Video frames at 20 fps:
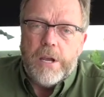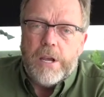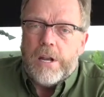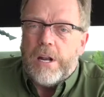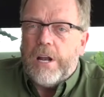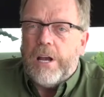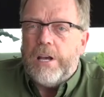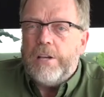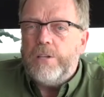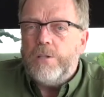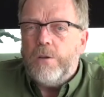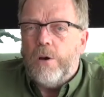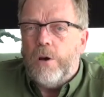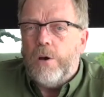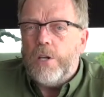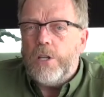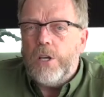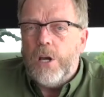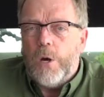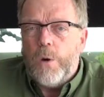and I
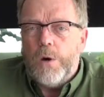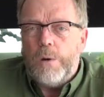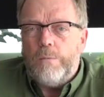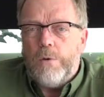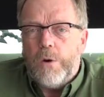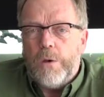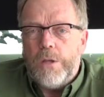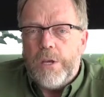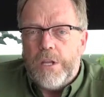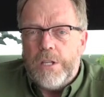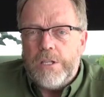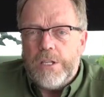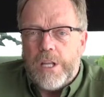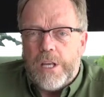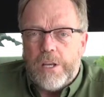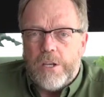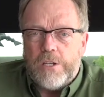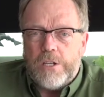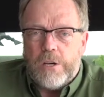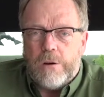saw a toe at both ends of
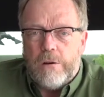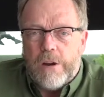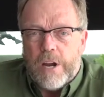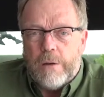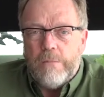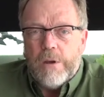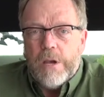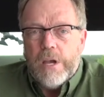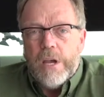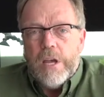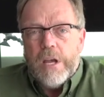the histogram.